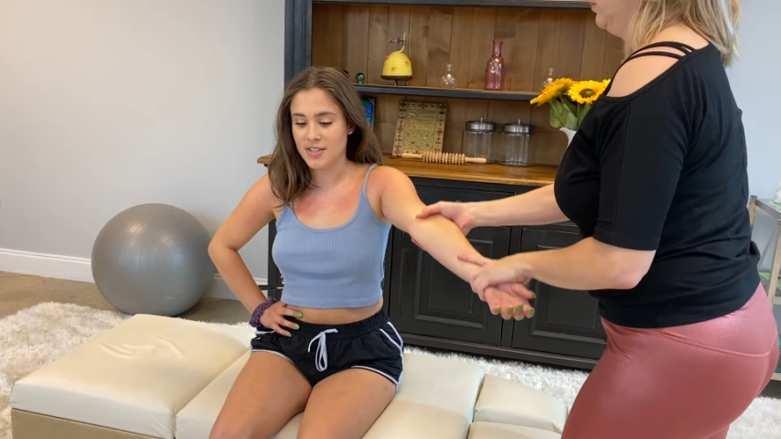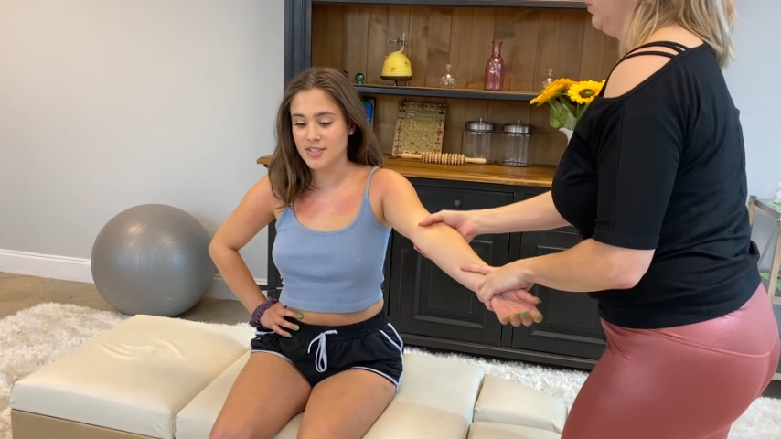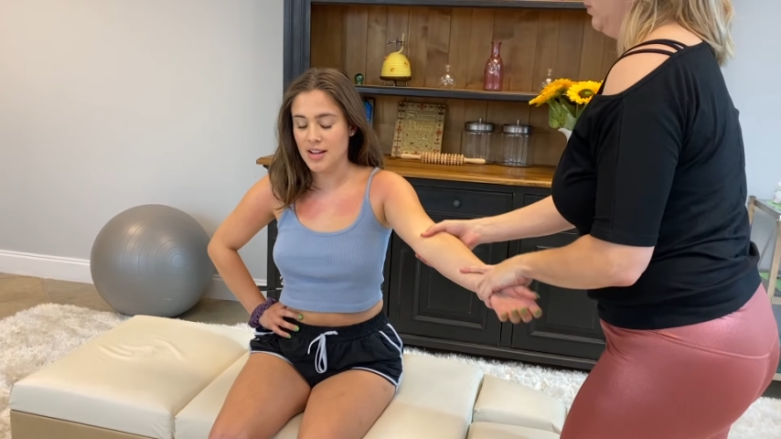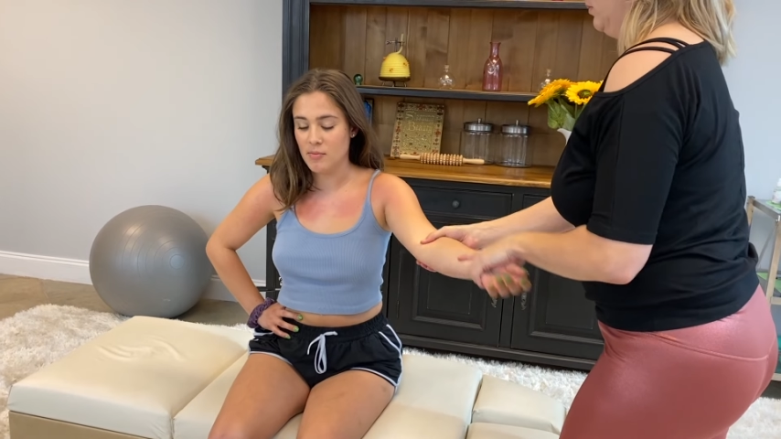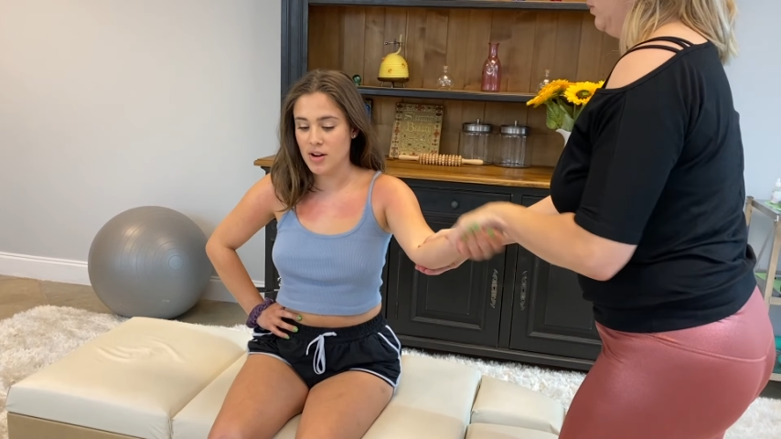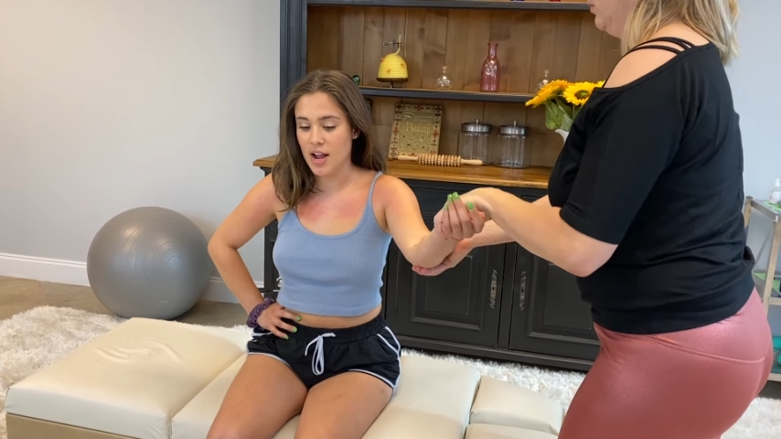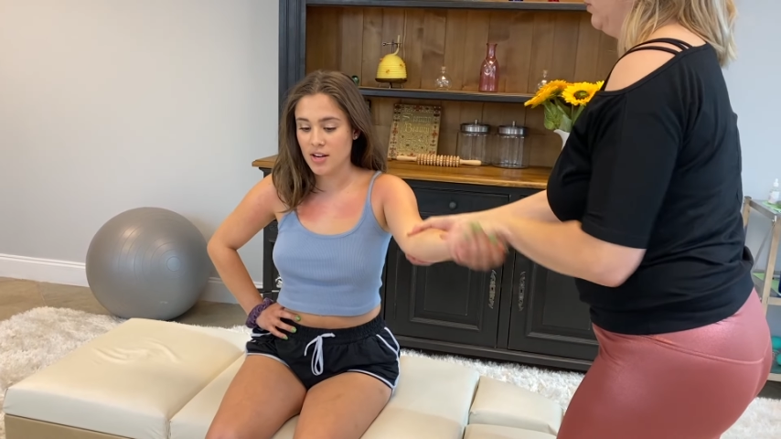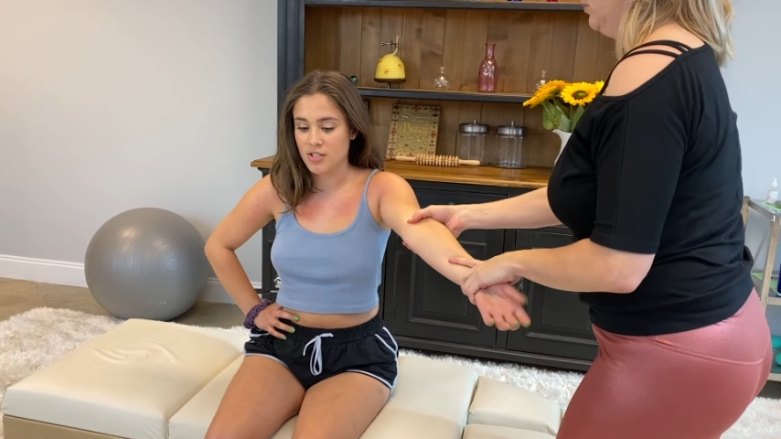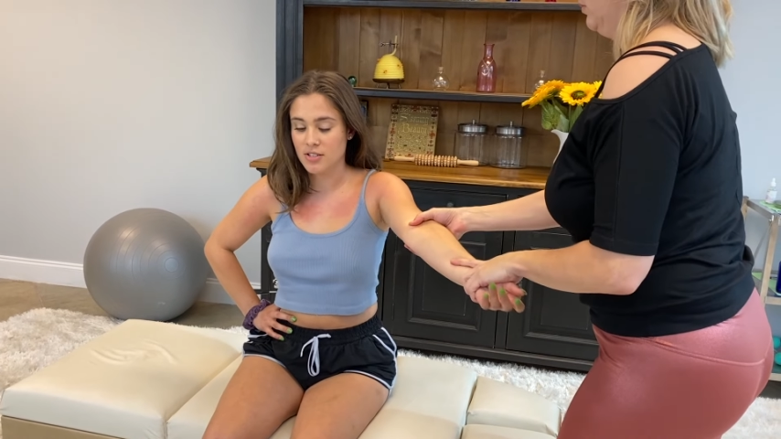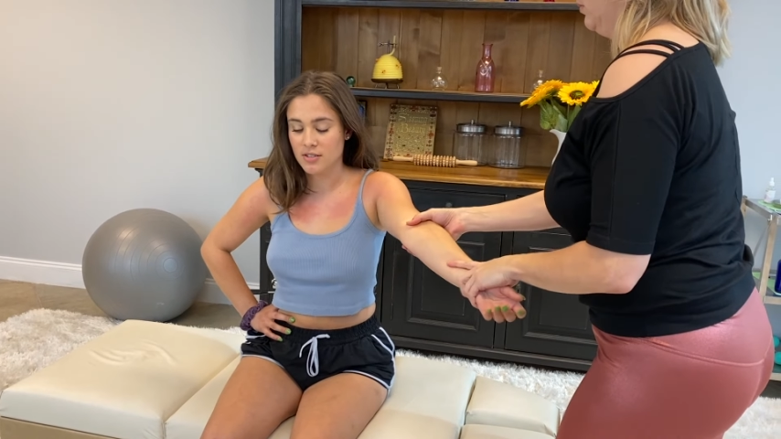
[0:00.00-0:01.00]
same
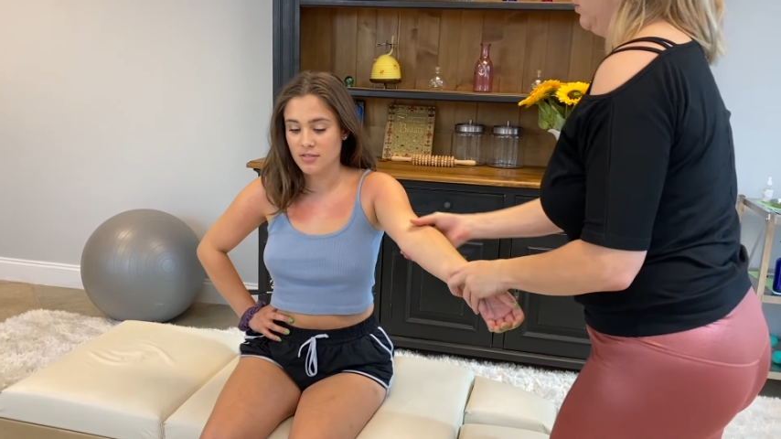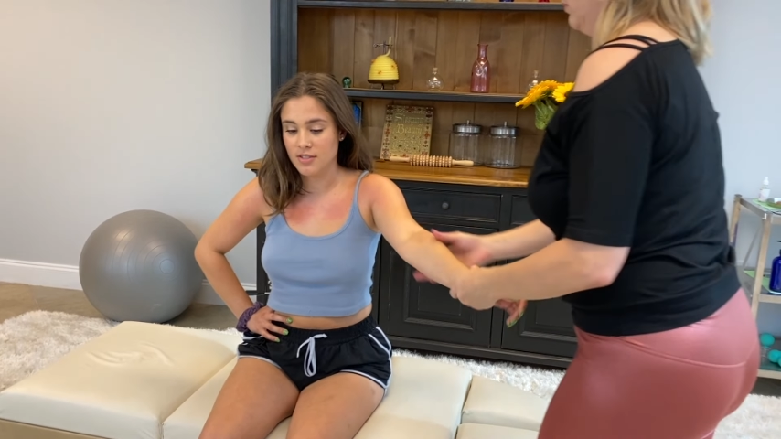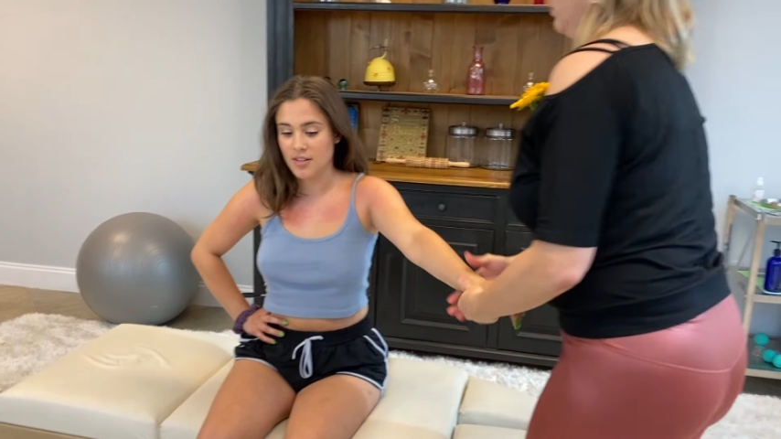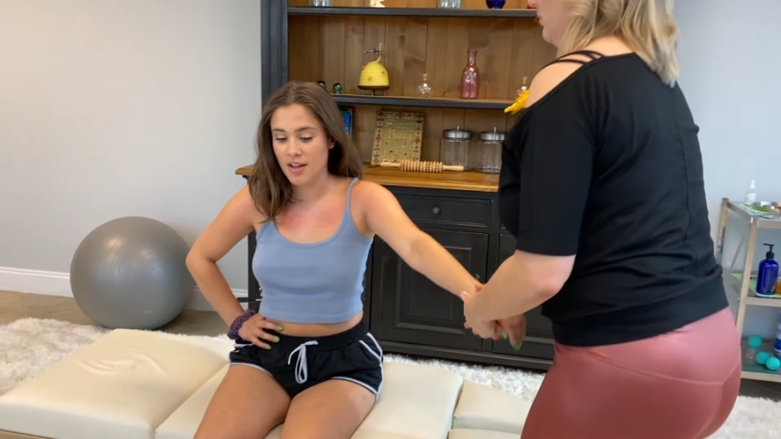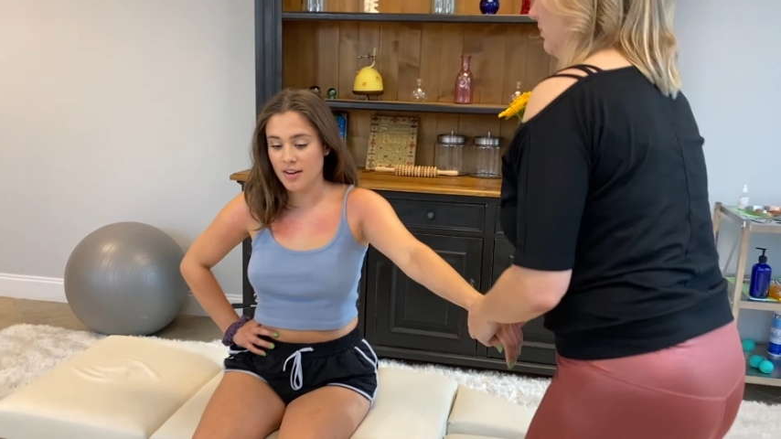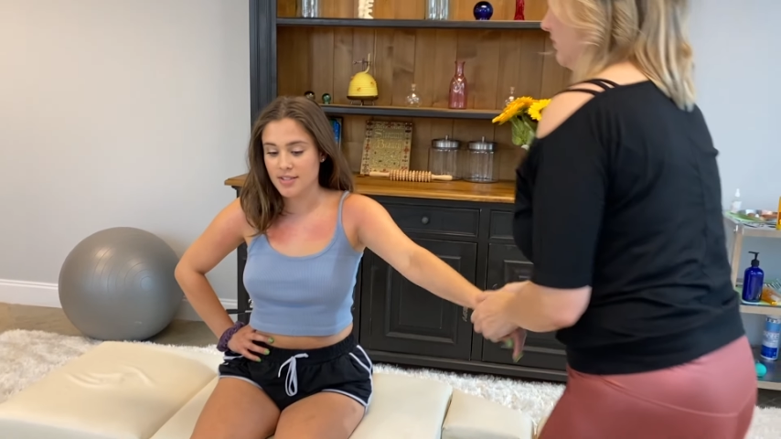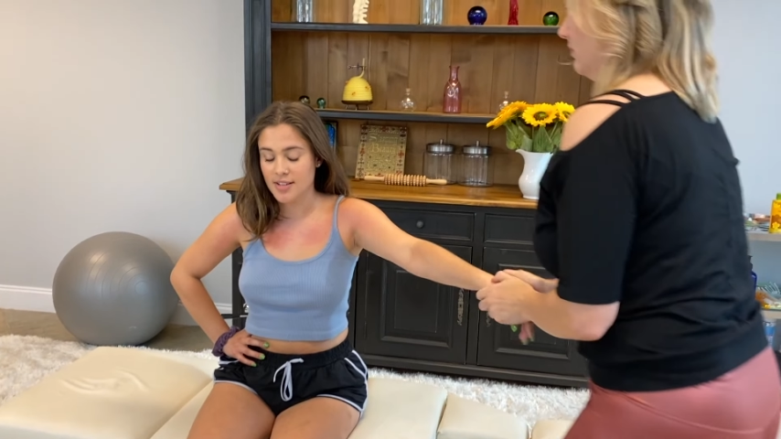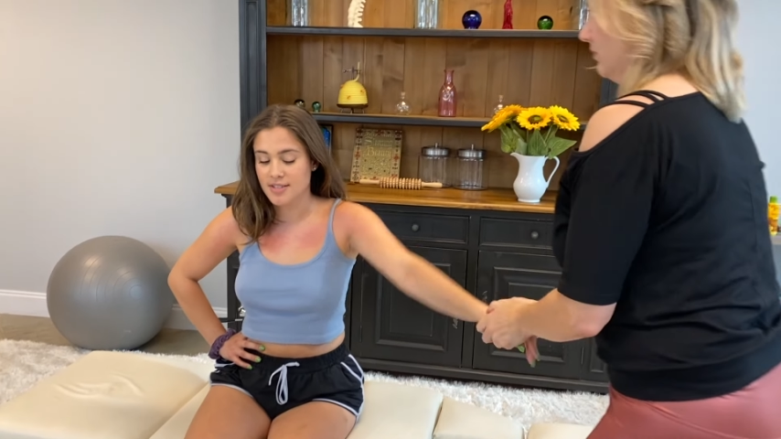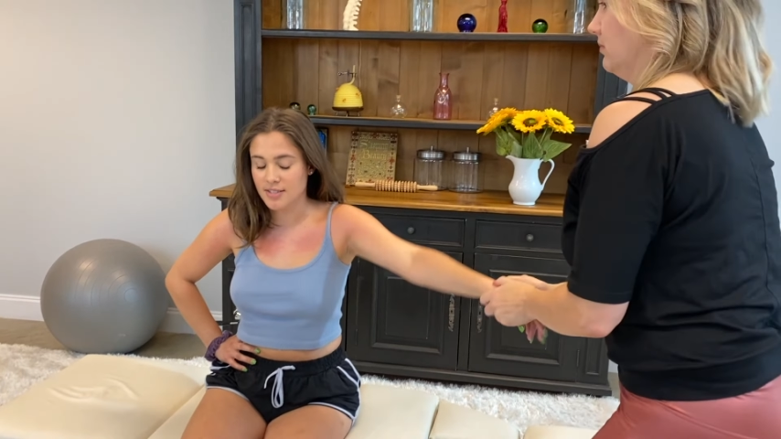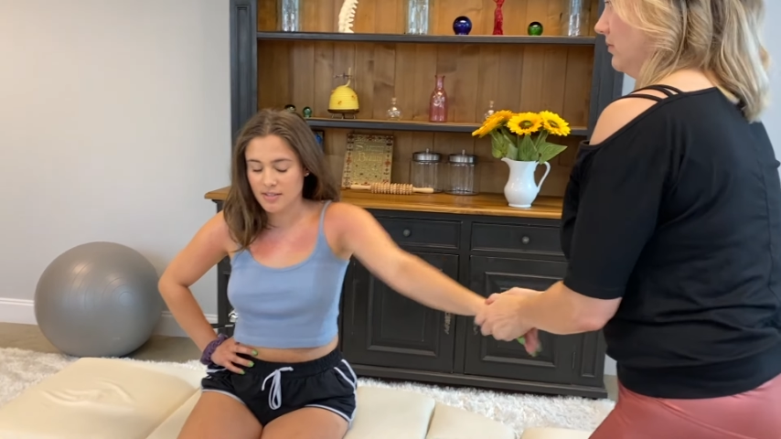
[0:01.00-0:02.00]
reaction to that as I
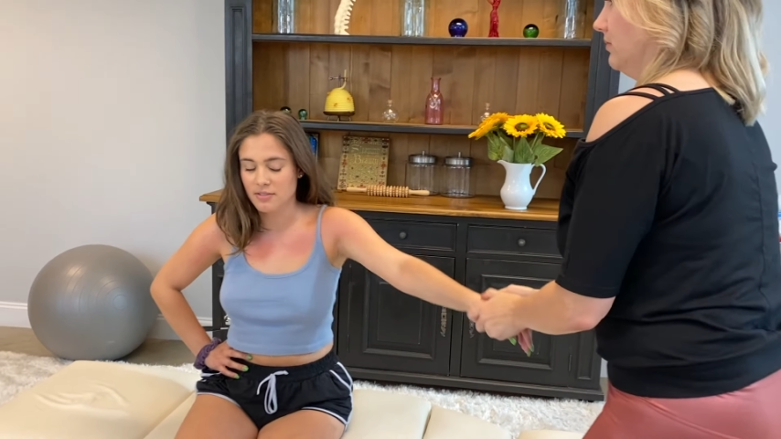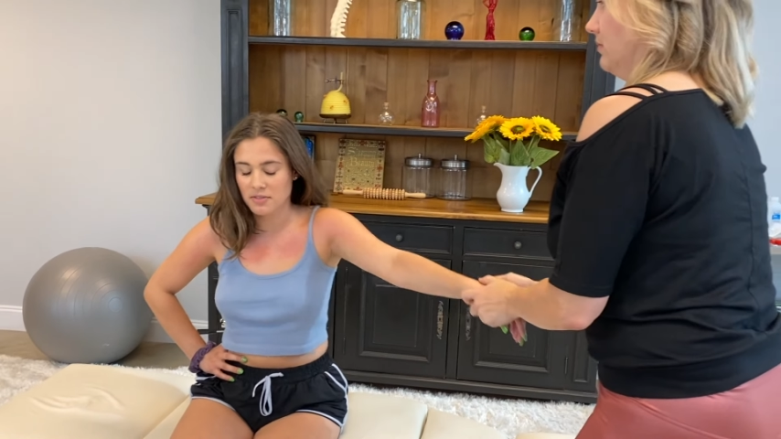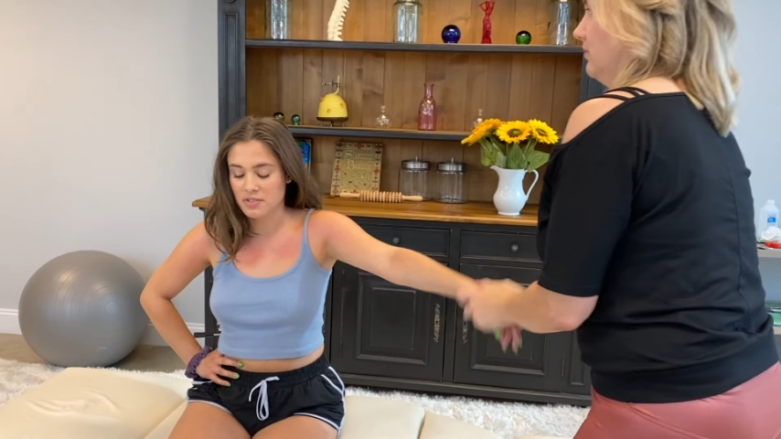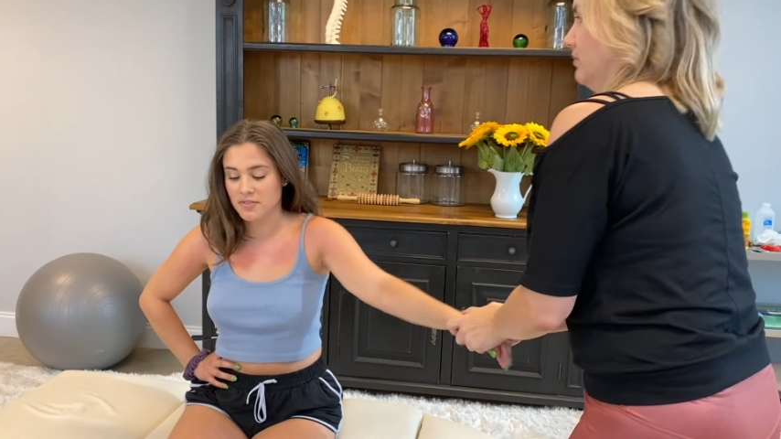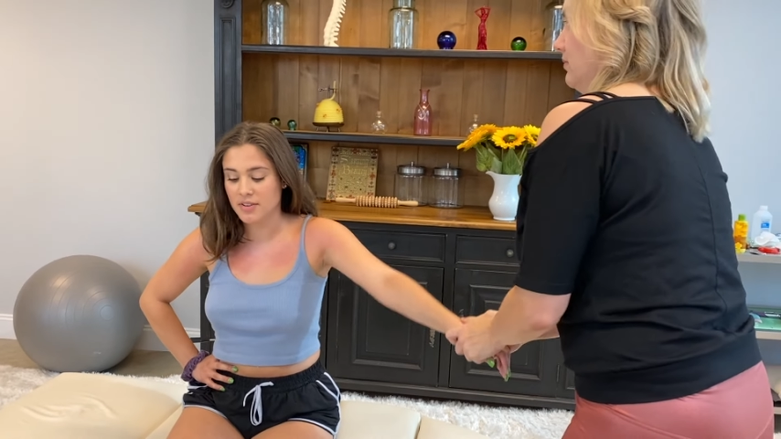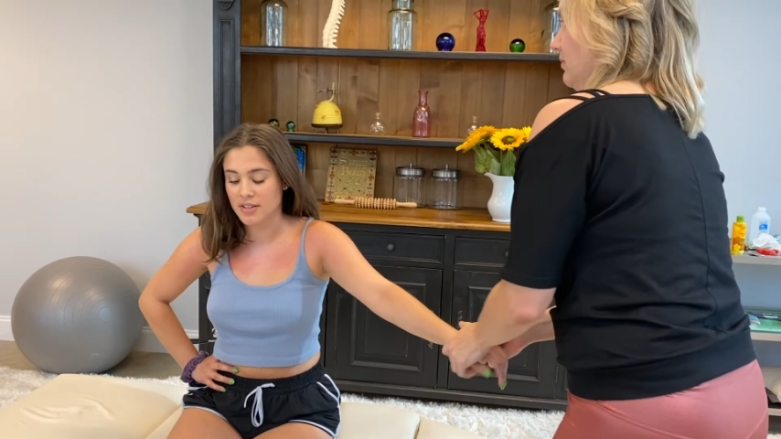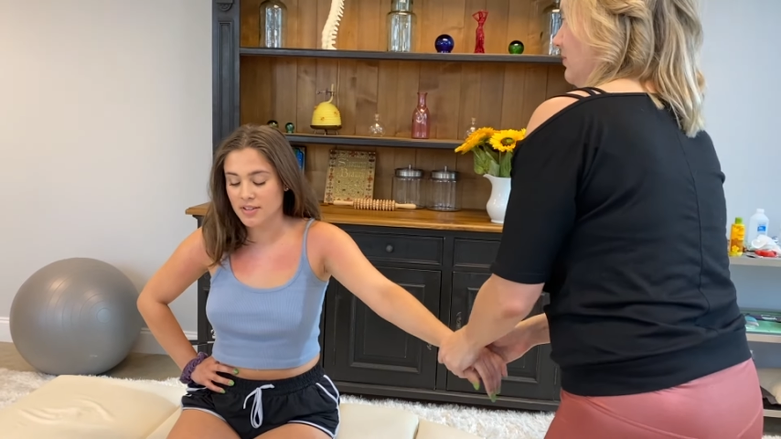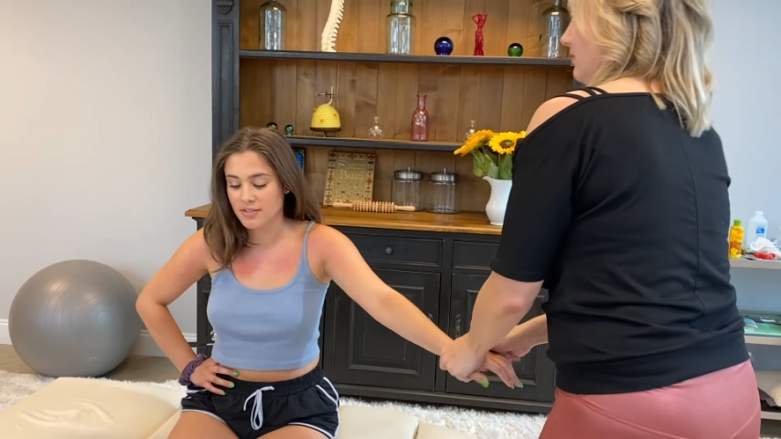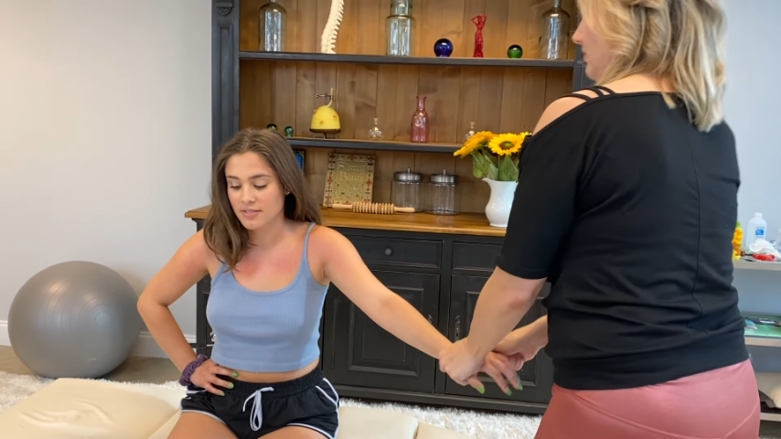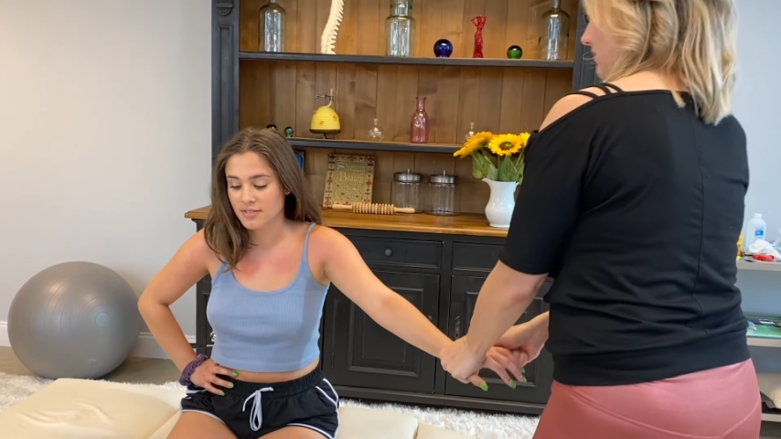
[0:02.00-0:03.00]
did the first video.